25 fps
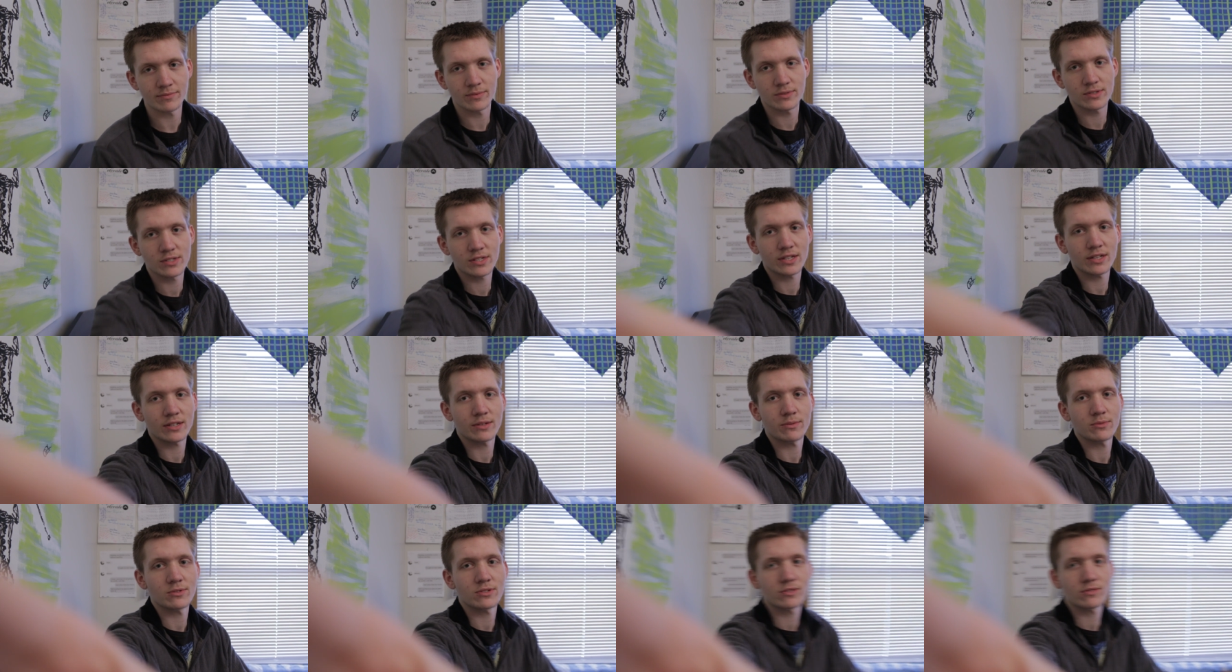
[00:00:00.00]
It's,
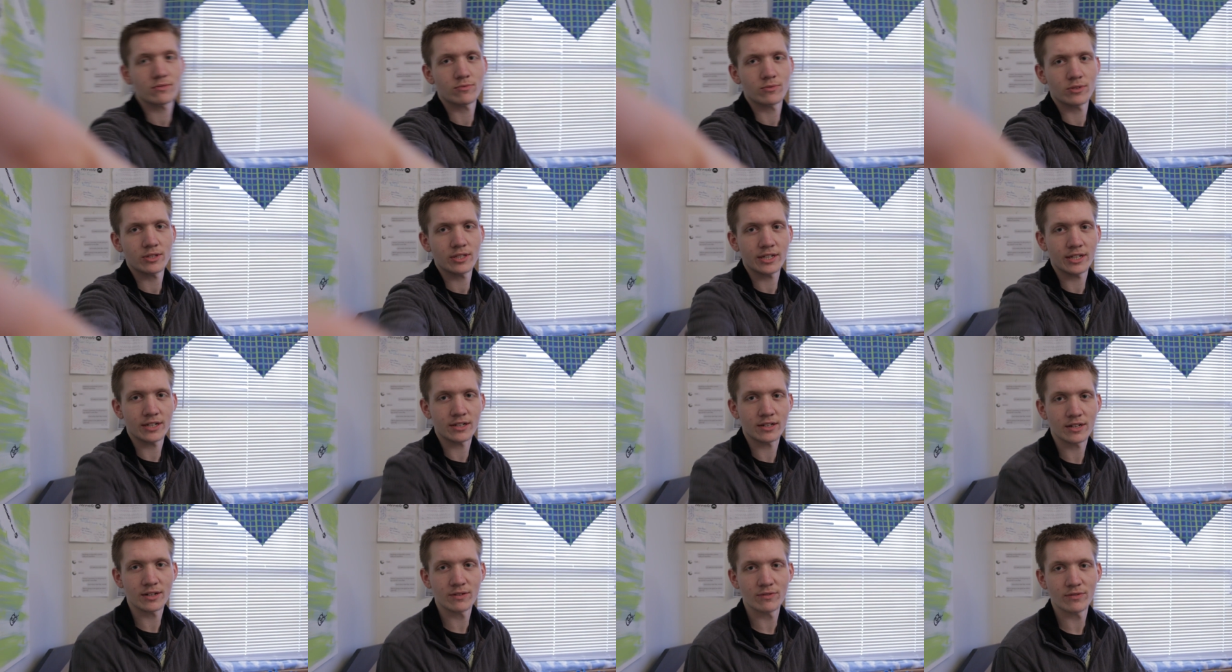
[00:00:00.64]
it's really
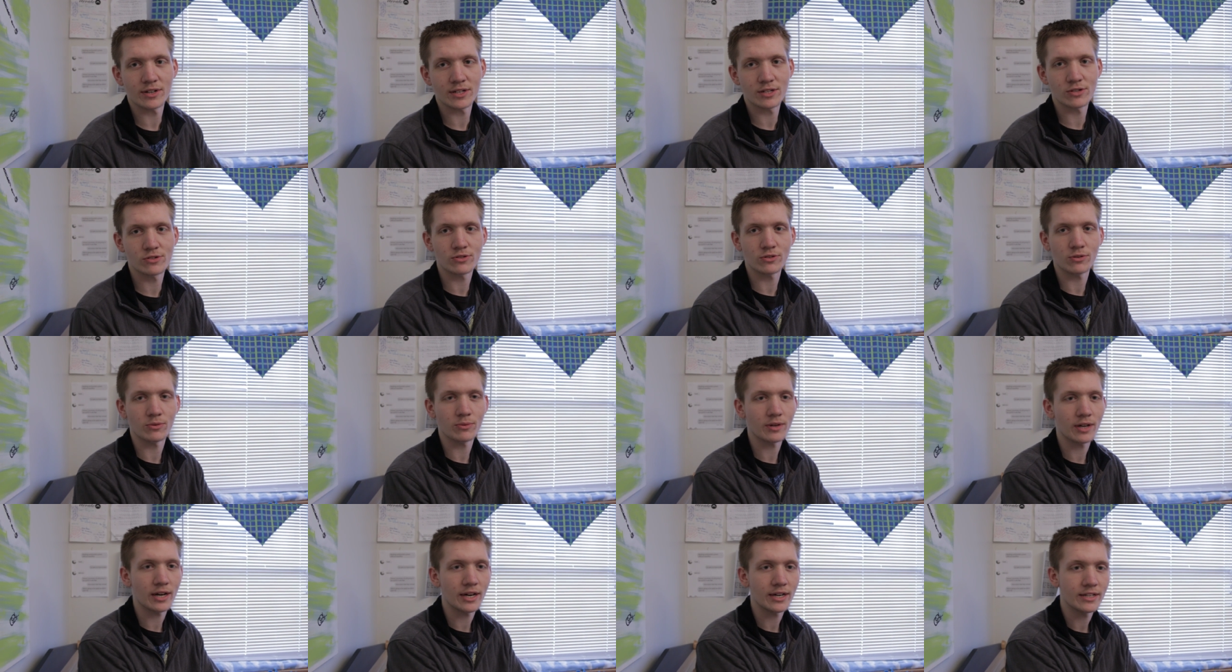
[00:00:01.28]

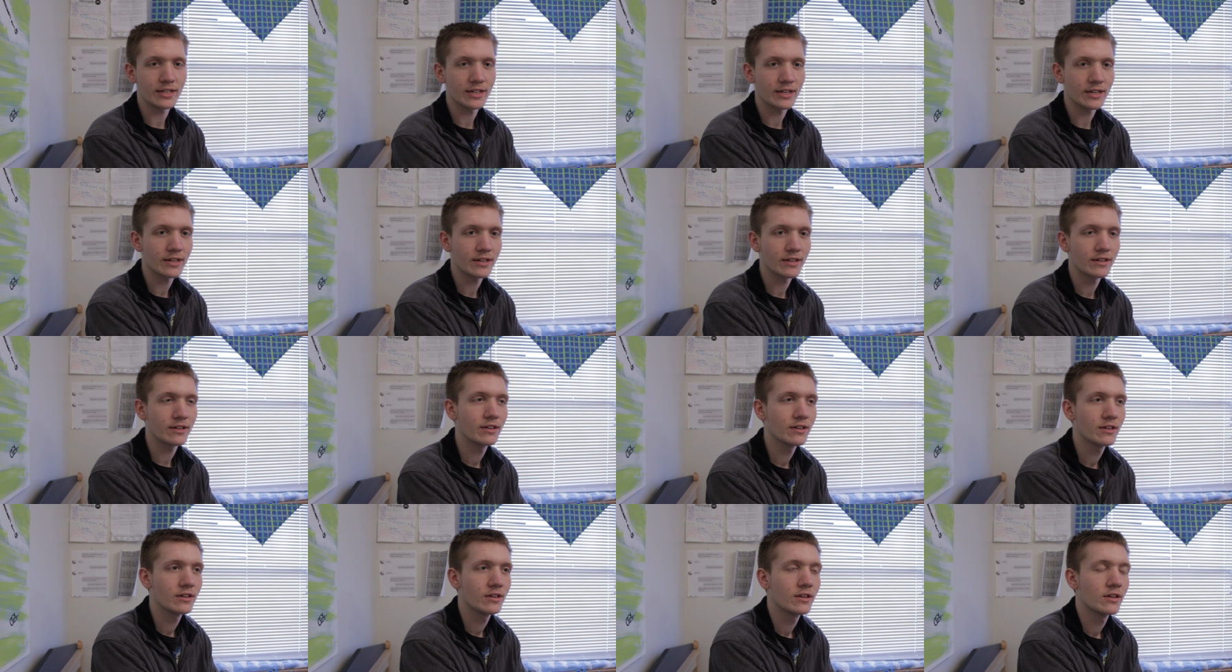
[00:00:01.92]
unconventional when I did it.
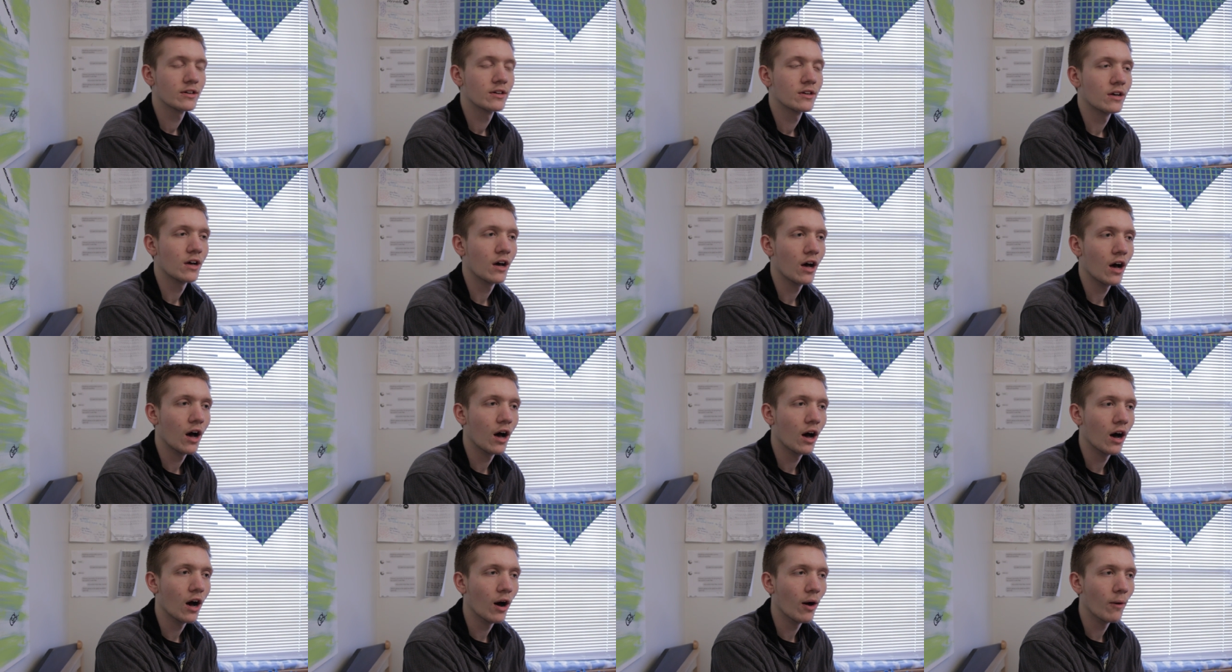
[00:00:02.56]

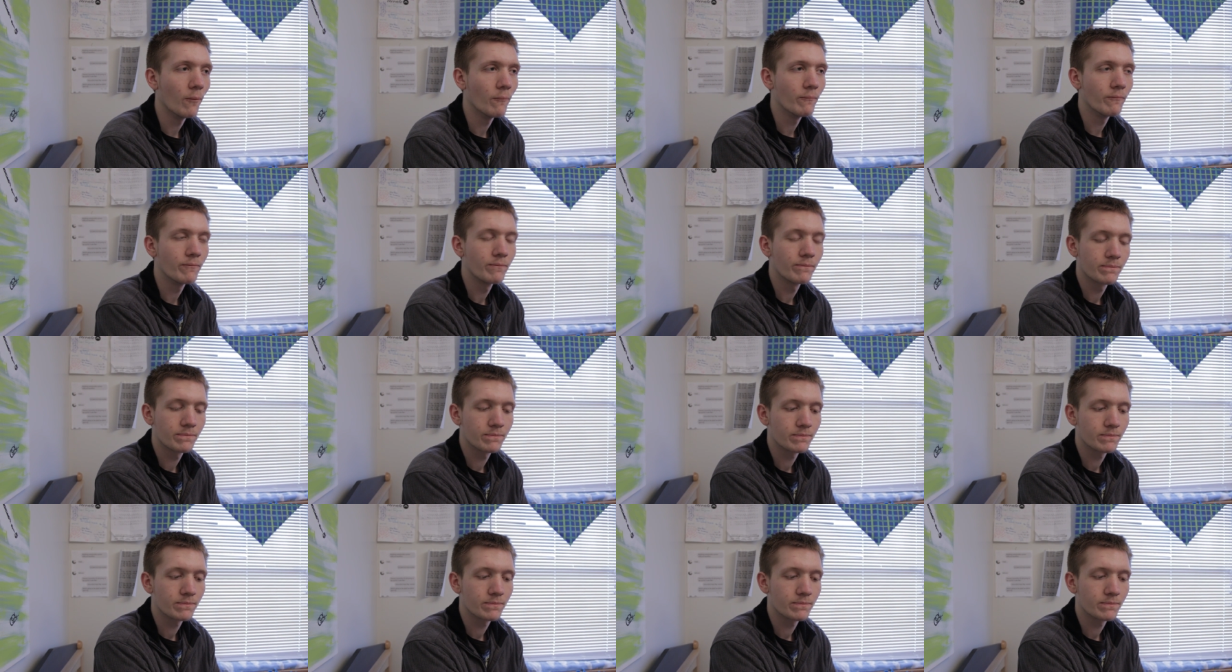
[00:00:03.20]
Um,